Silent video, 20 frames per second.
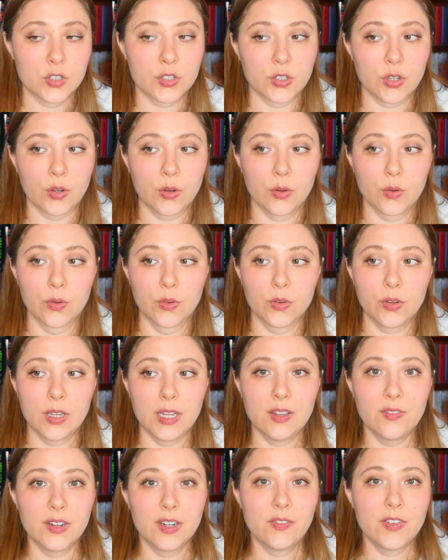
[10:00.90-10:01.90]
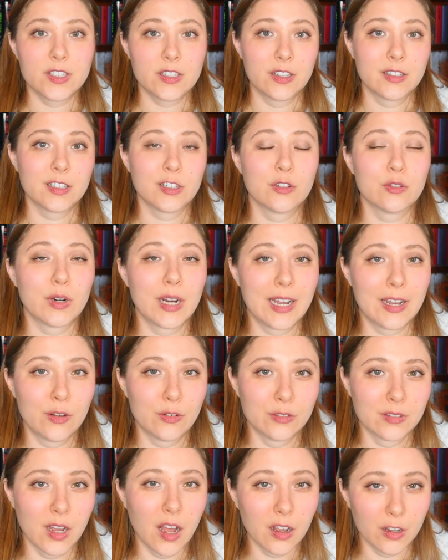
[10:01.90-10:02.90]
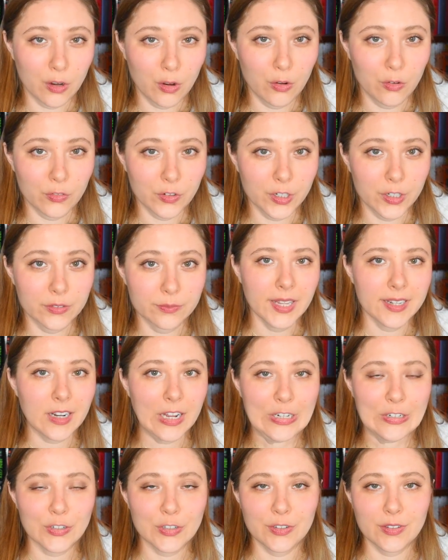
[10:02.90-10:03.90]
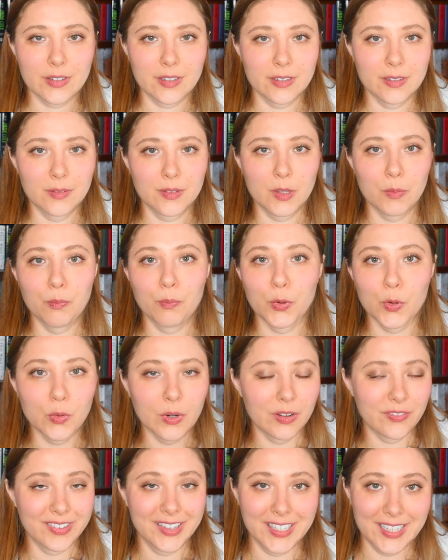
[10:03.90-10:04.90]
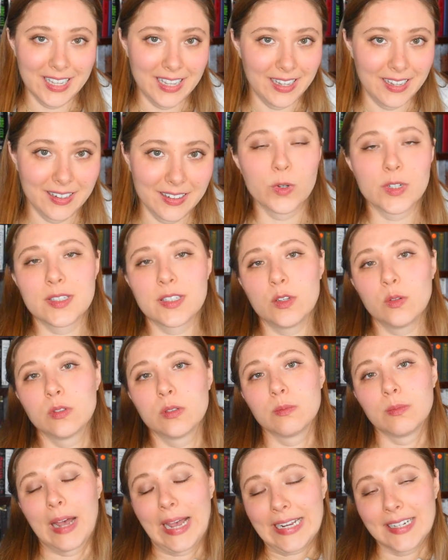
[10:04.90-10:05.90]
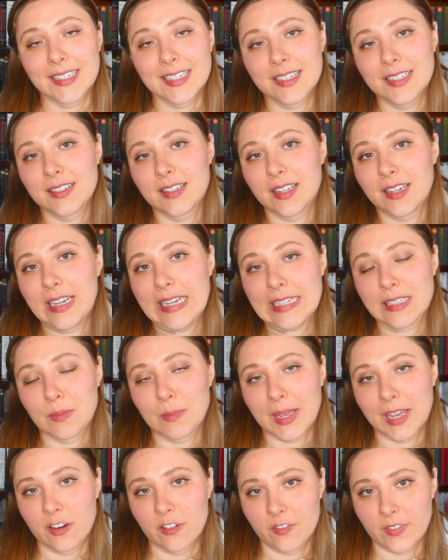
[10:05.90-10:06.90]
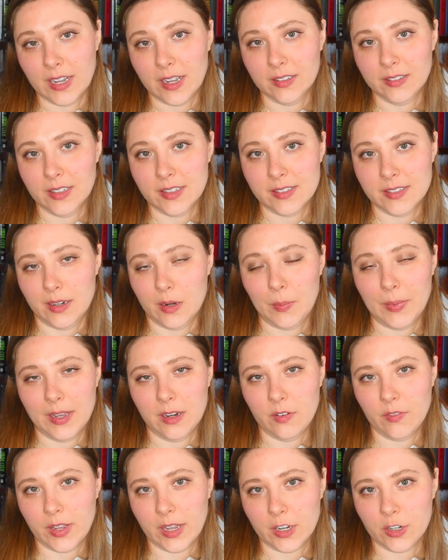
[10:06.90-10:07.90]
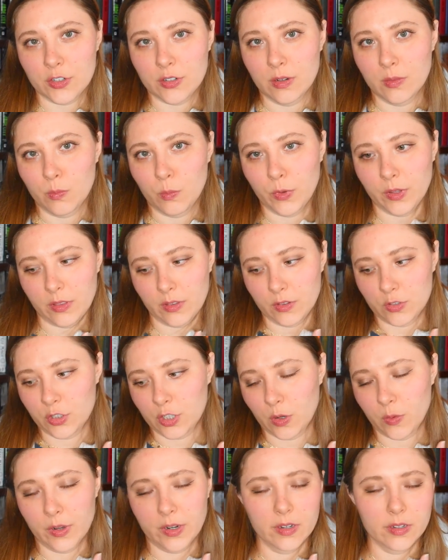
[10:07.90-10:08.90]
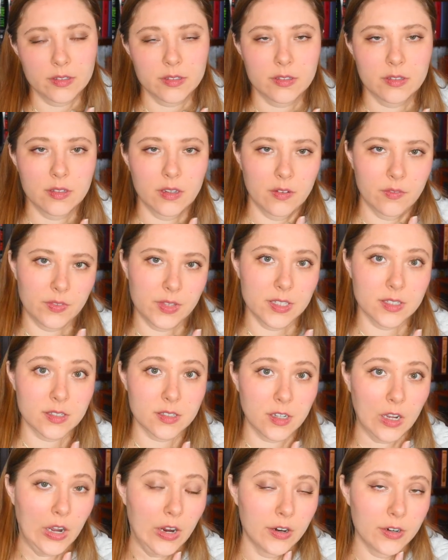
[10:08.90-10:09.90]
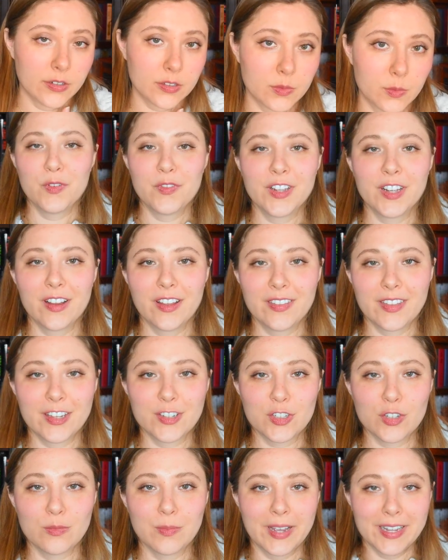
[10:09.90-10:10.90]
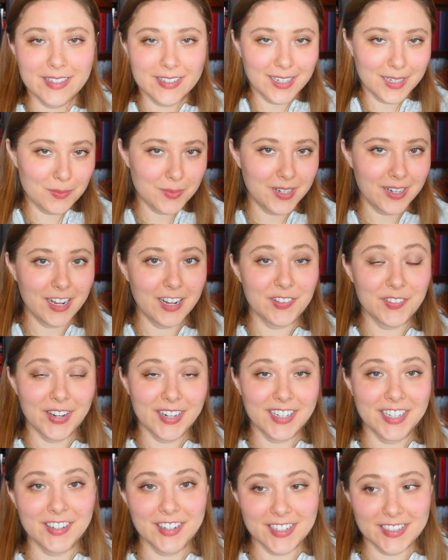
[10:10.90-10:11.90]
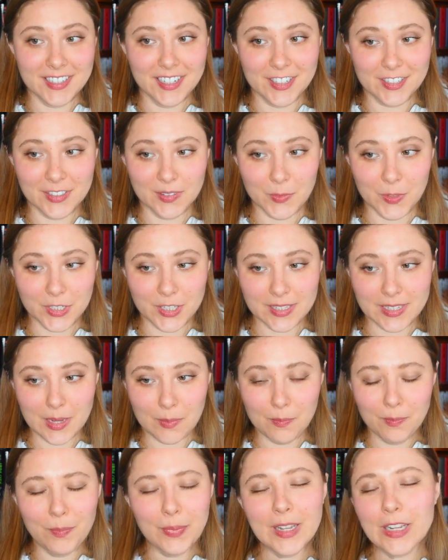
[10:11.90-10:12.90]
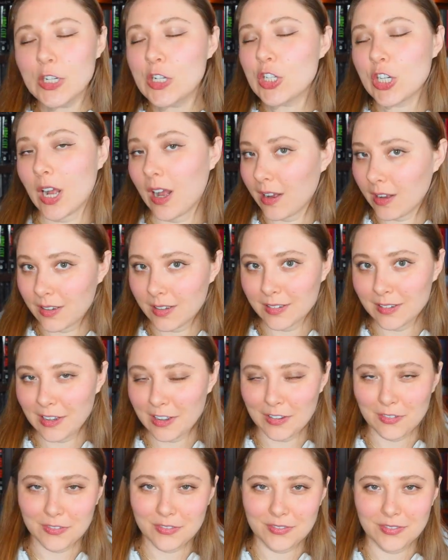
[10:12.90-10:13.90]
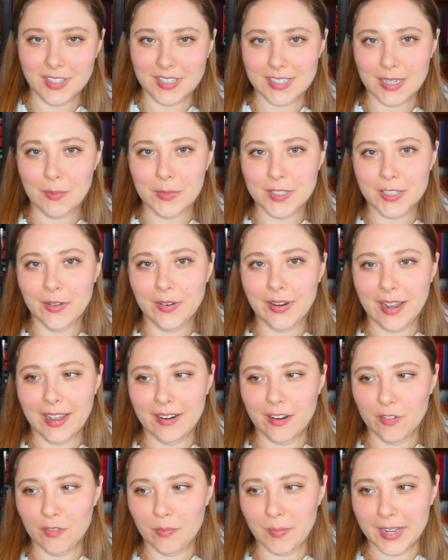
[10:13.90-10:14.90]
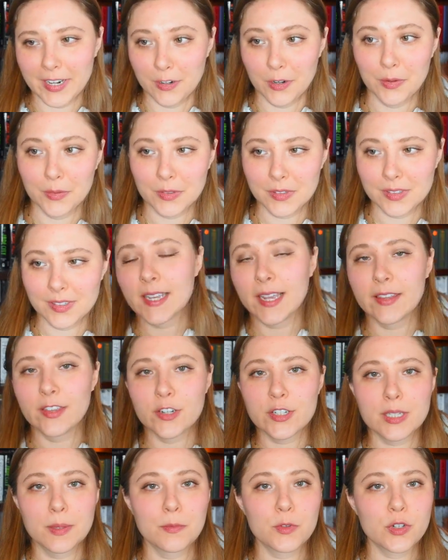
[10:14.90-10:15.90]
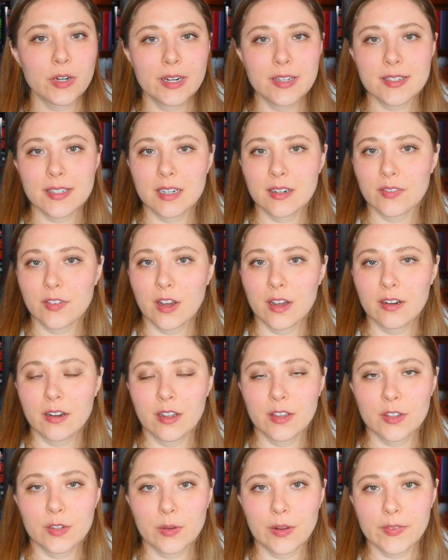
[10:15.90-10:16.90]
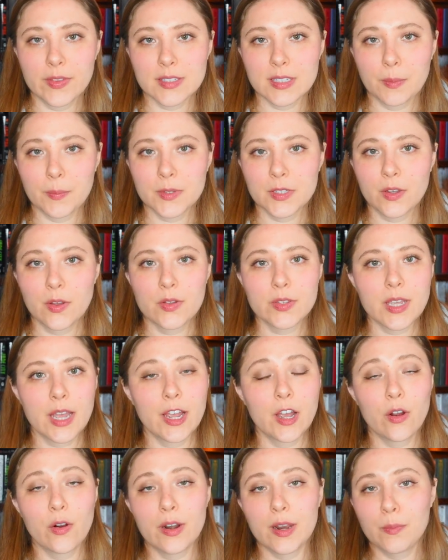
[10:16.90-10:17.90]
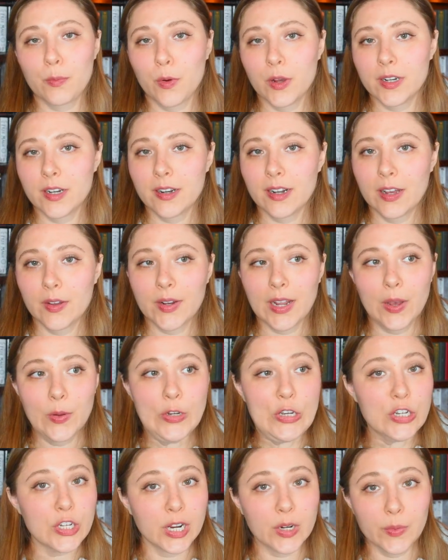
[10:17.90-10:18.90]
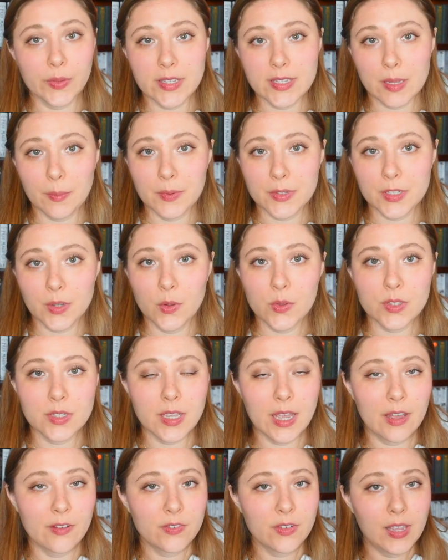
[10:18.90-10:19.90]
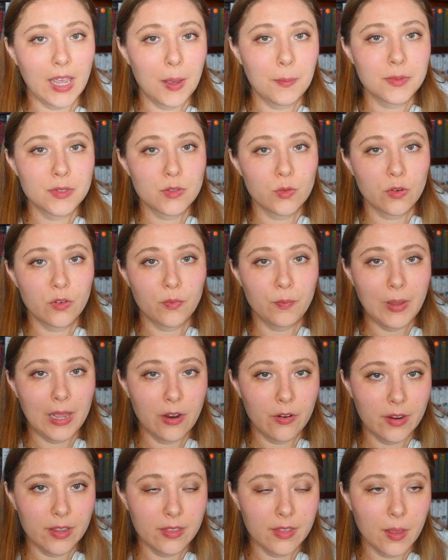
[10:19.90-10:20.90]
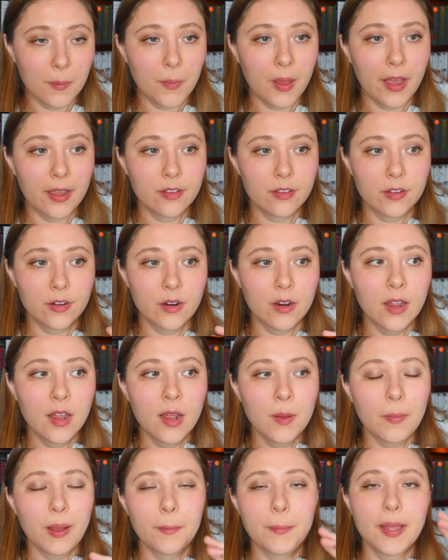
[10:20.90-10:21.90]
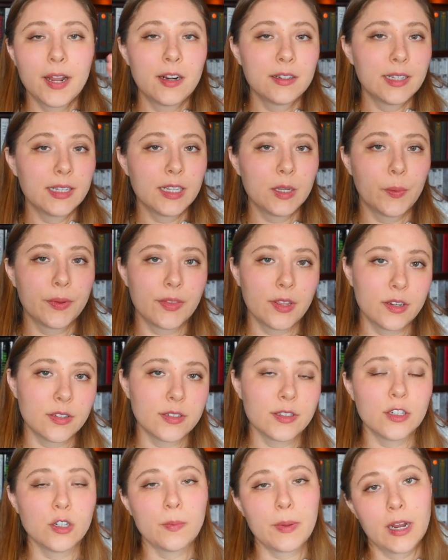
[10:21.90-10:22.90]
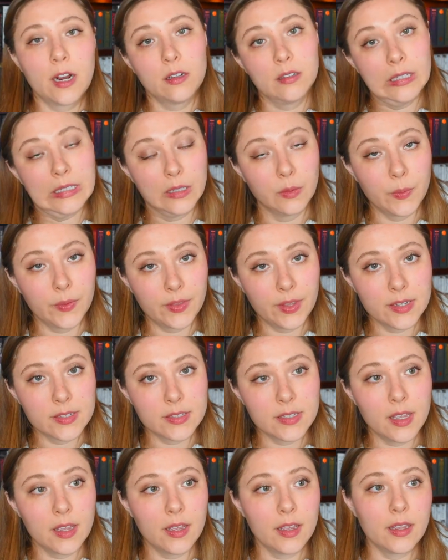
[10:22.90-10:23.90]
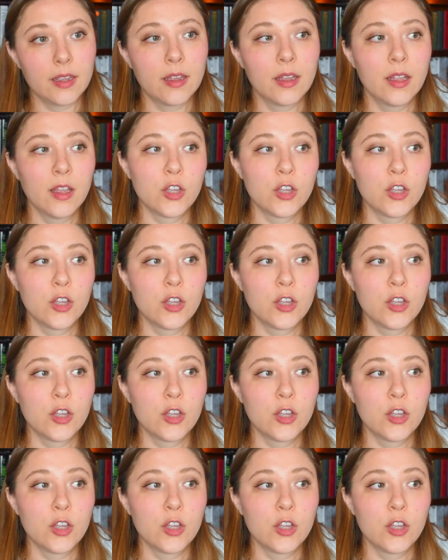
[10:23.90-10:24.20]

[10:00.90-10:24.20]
So even if he's on the ground hungover and under the boot of the king, we're still reminded that he's a man of violence and a man of action with the showing us of these scars. Moving on then to my Daemon and Rhaenyra section, which is a big chunk of this episode and of my notes. Again, there's some trends that have gone on throughout these episodes. I already pointed out how in general these episodes have kept sort of pairing them either by paralleling what they do, paralleling what they say,